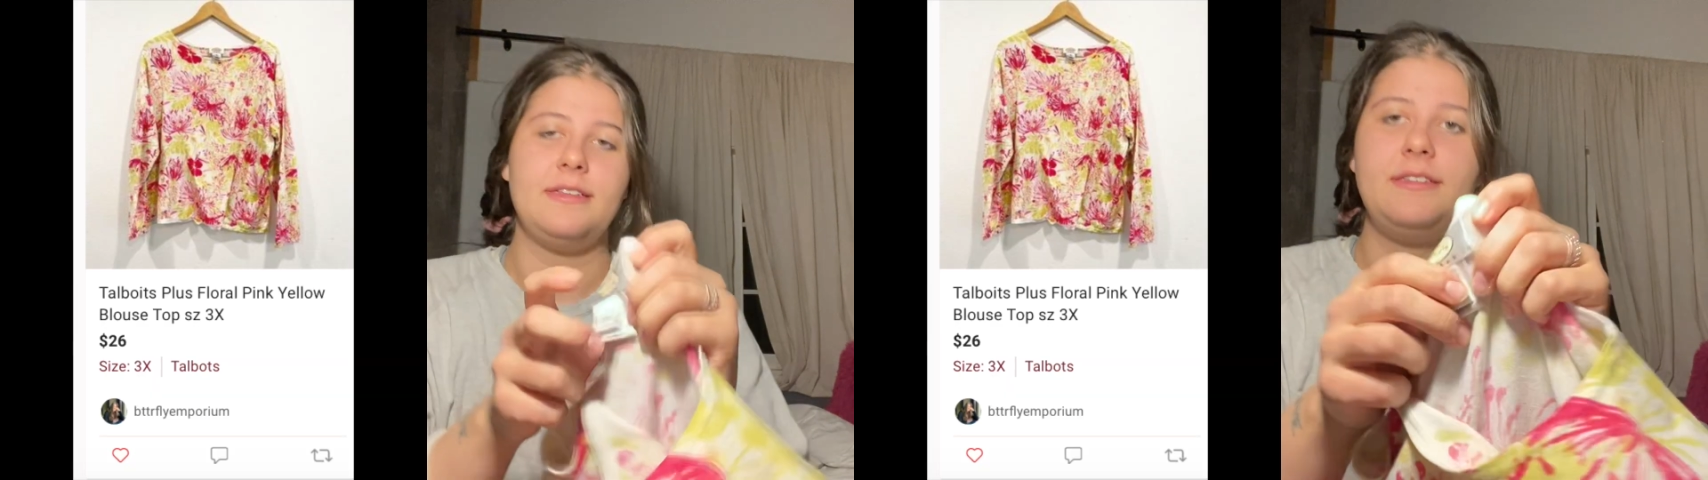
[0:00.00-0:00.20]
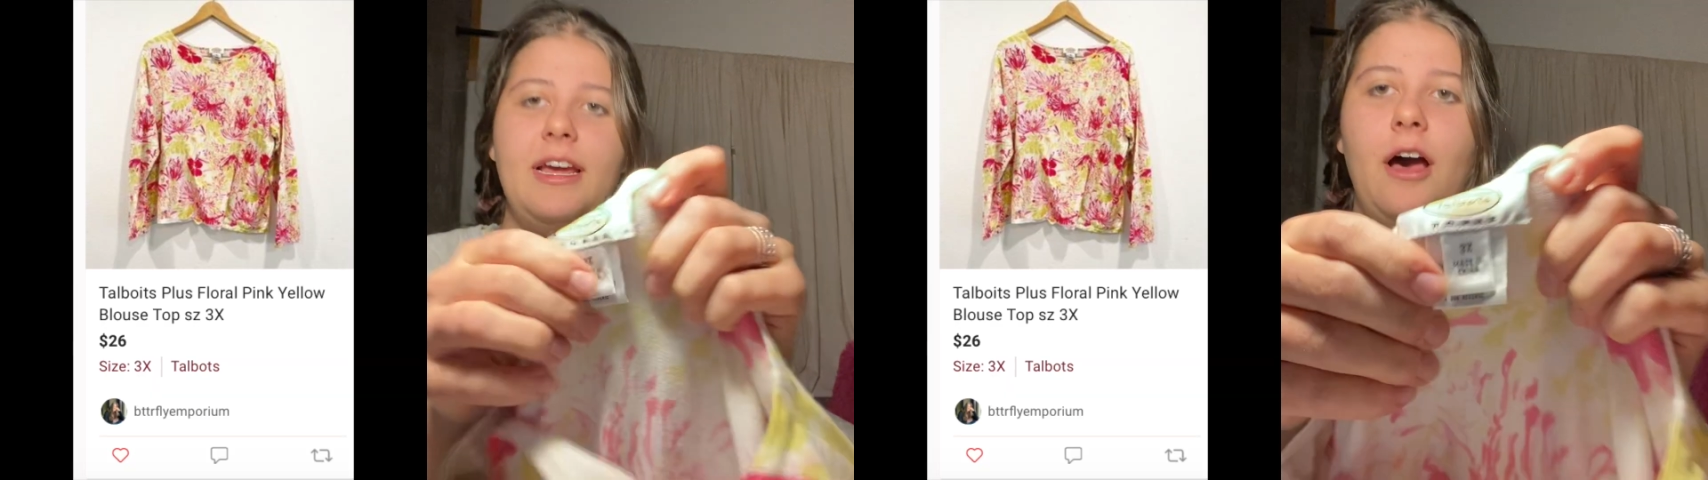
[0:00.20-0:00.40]

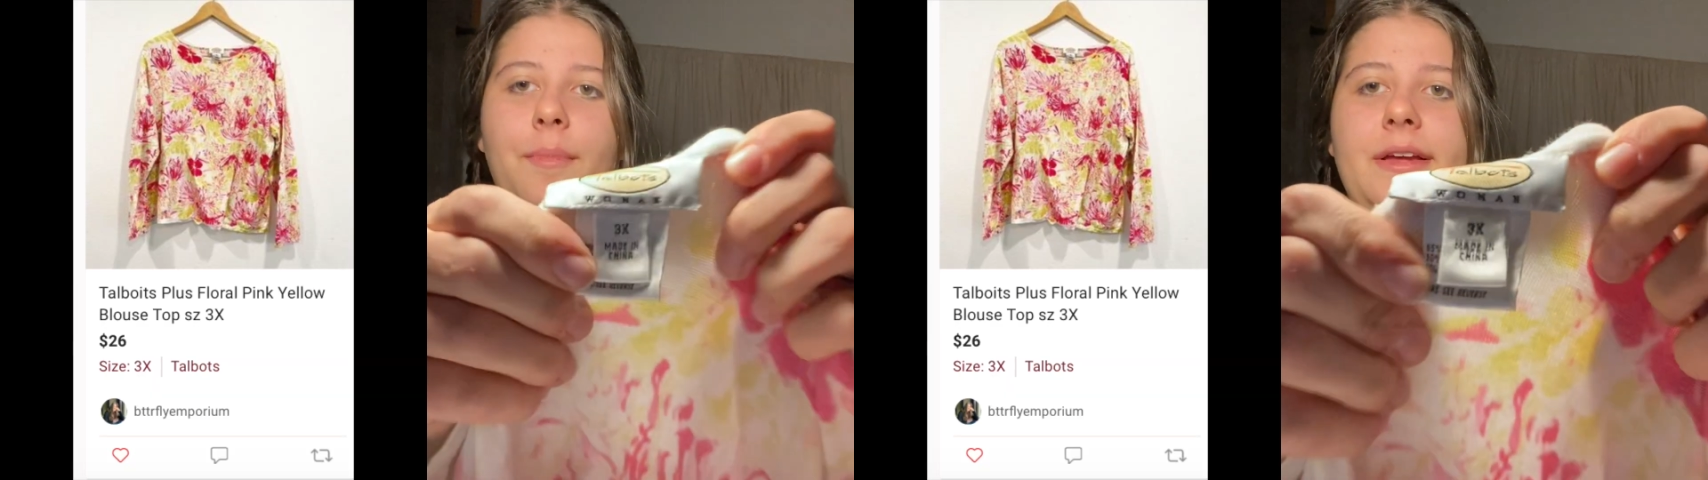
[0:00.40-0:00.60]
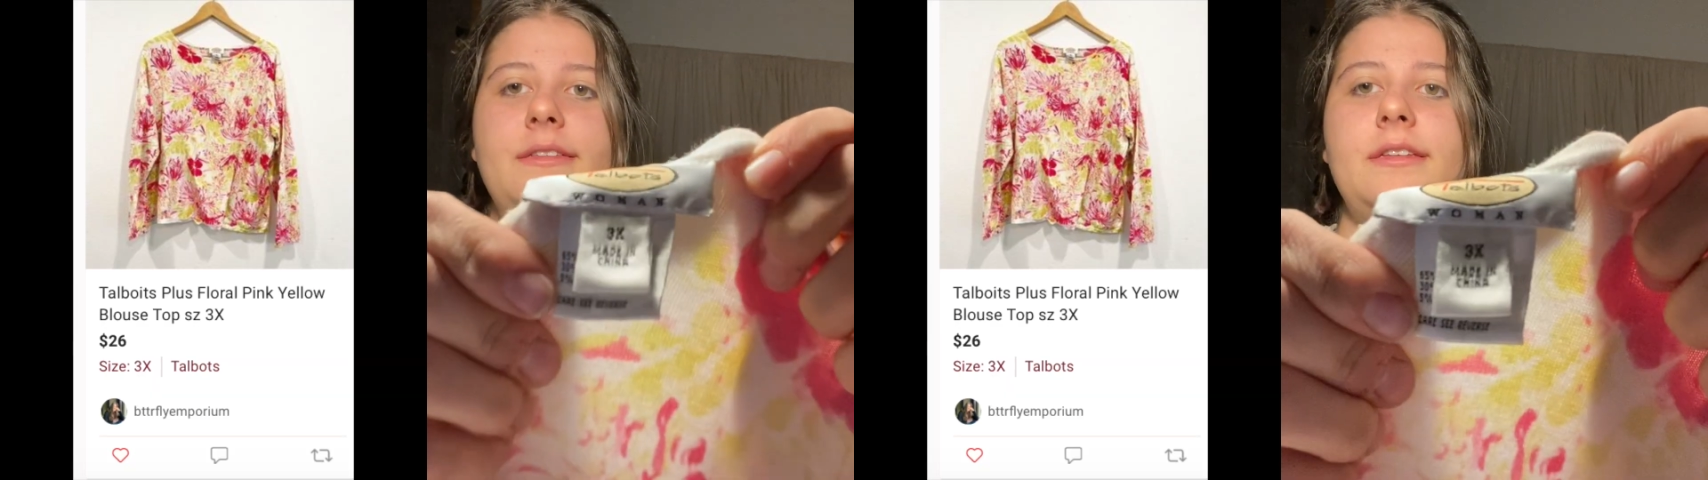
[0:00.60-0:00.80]
is
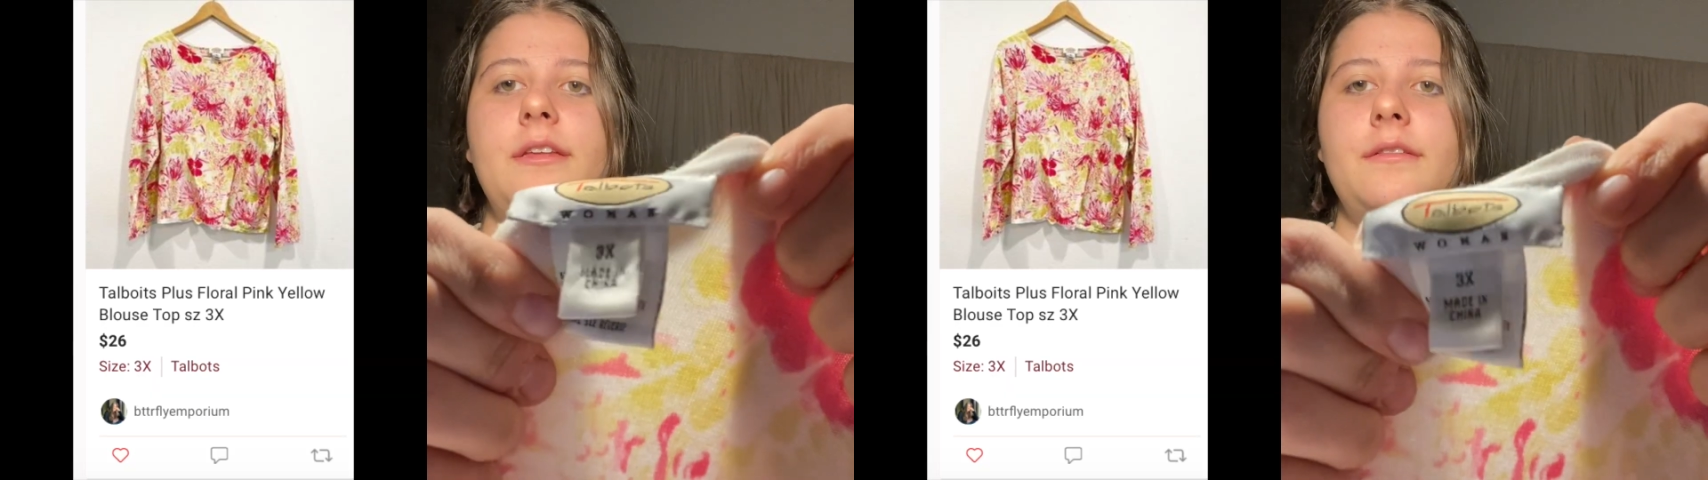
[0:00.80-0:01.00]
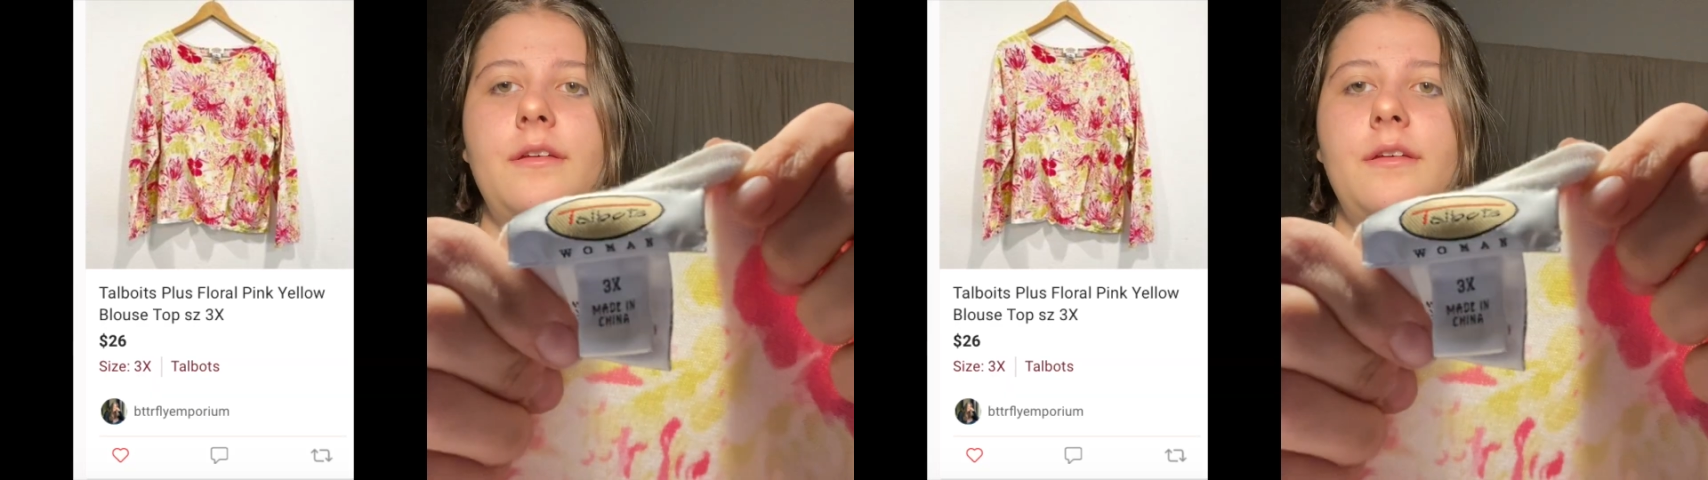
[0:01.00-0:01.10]
Talbot's.